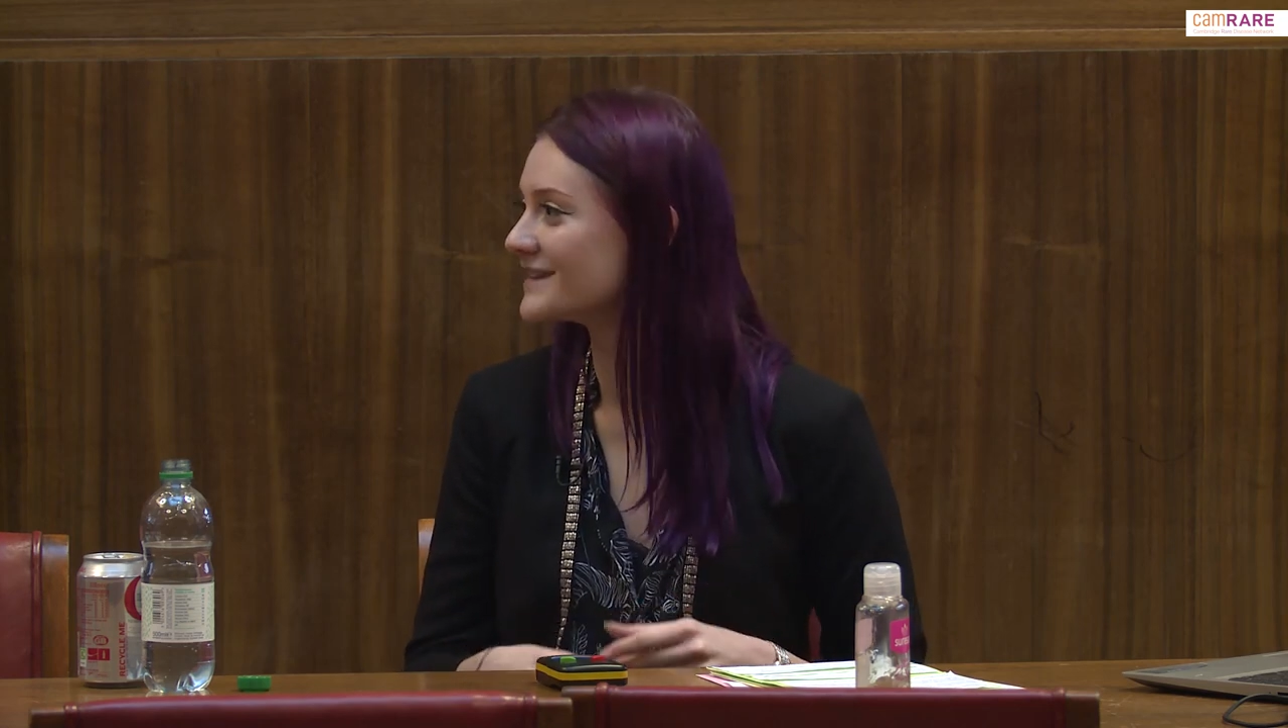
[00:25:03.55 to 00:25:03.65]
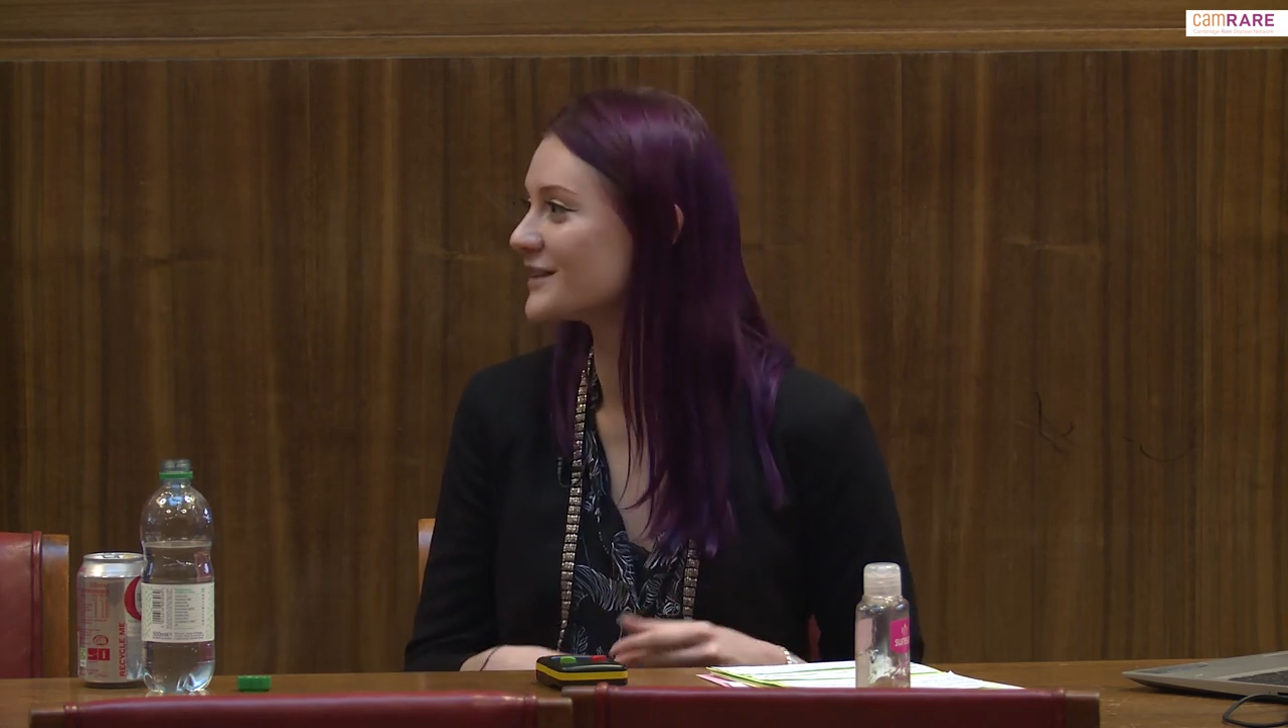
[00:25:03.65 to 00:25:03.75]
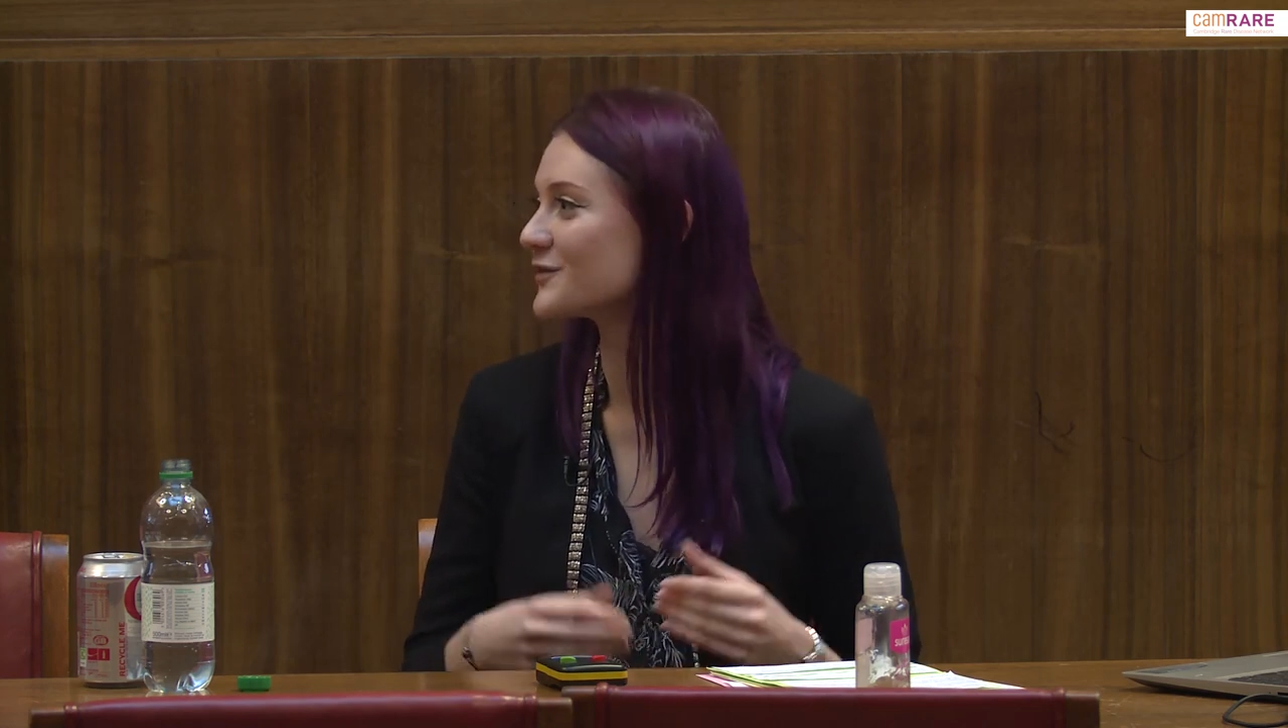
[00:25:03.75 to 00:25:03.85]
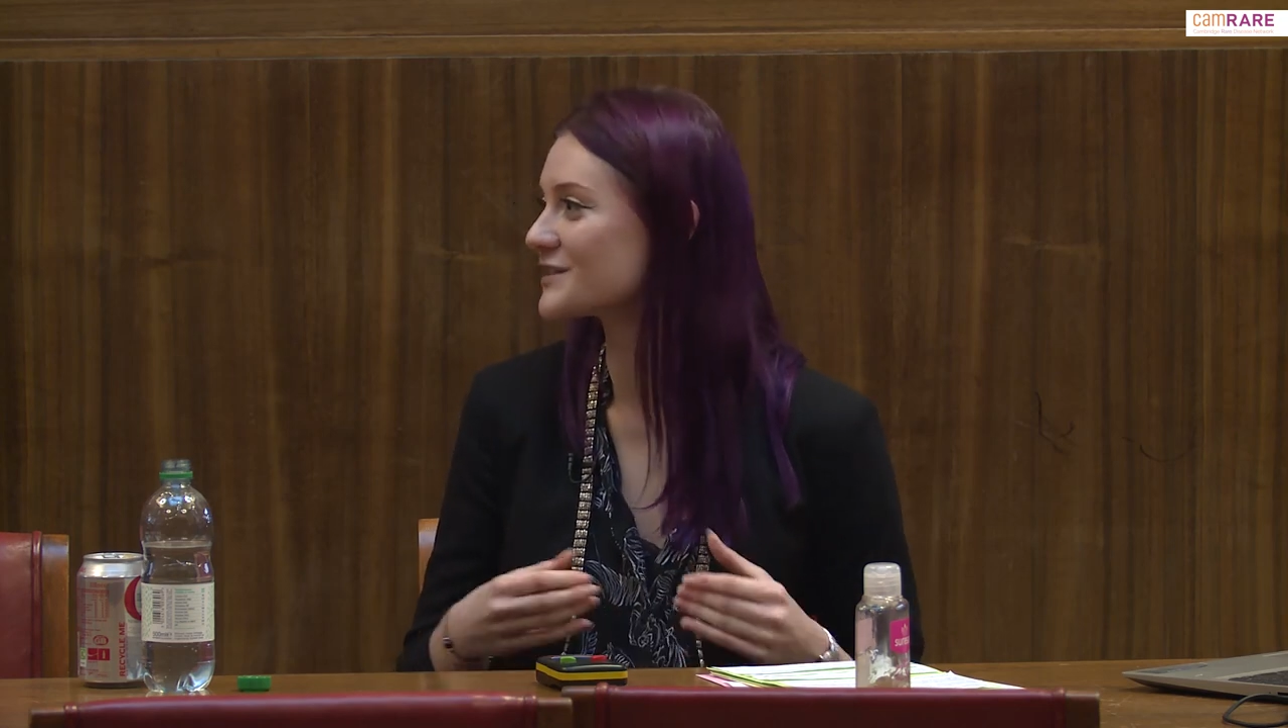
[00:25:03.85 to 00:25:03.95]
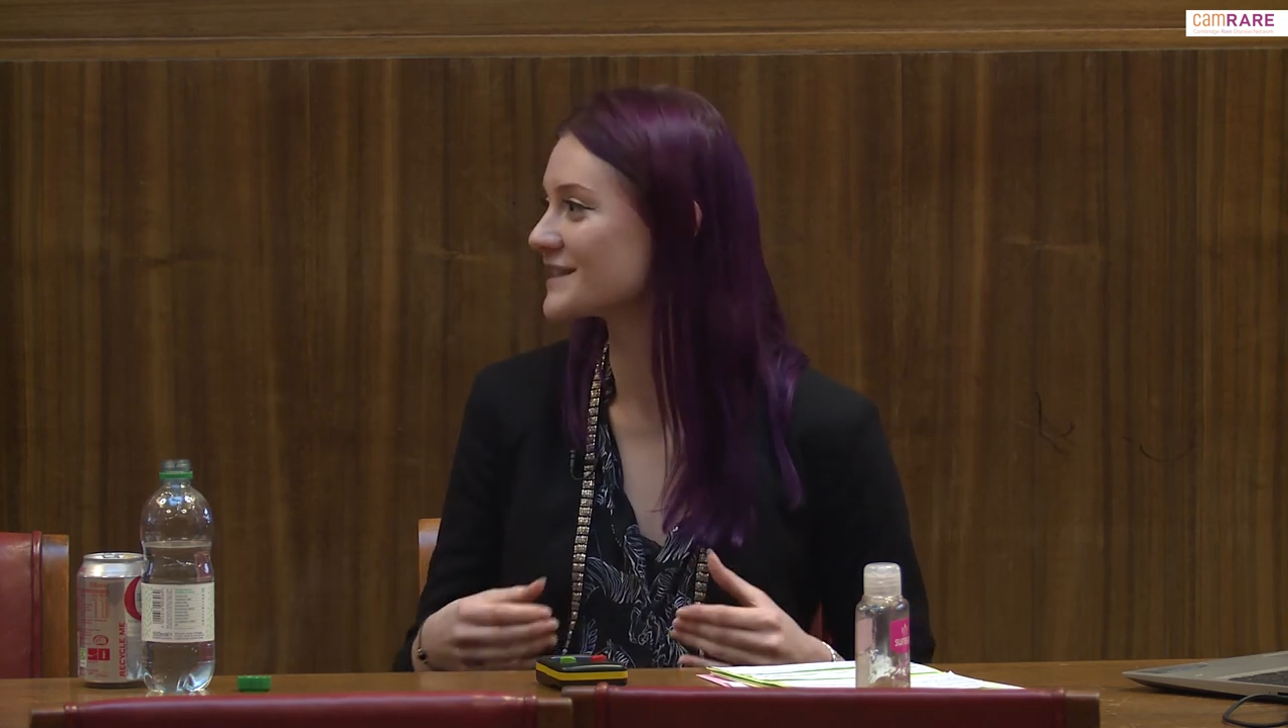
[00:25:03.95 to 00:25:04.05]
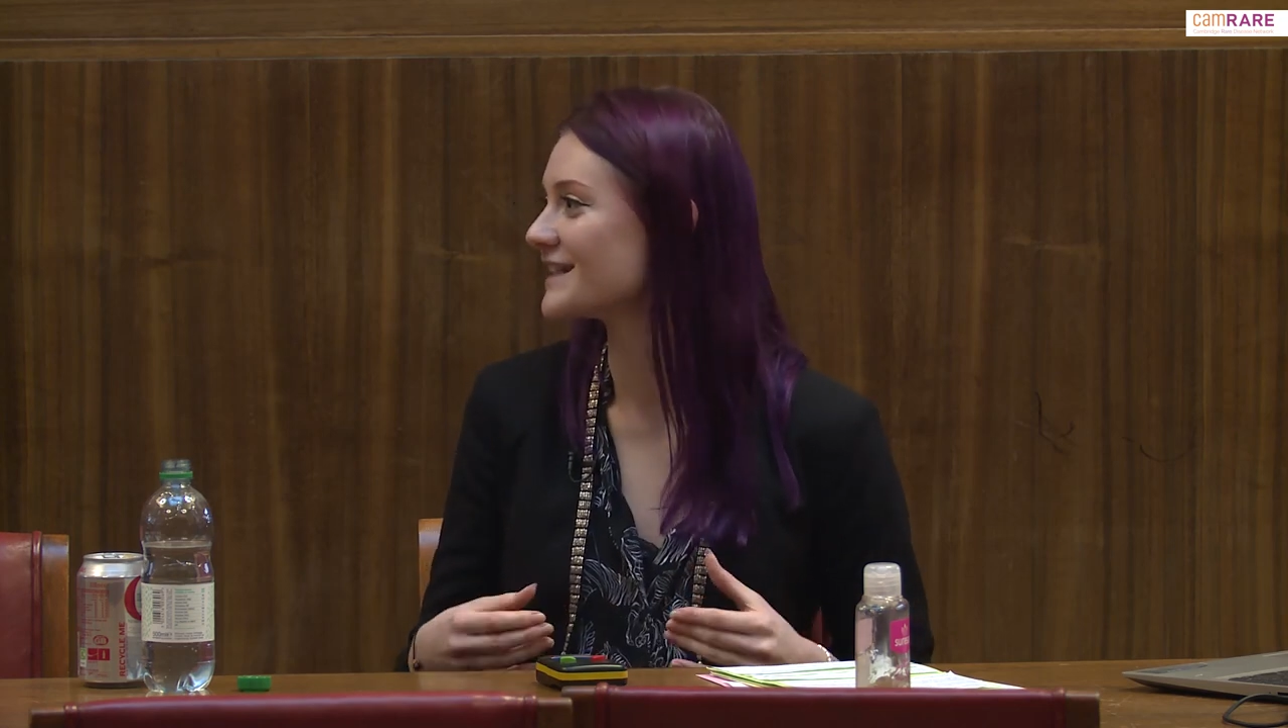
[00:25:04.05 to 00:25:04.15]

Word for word: and that wasn't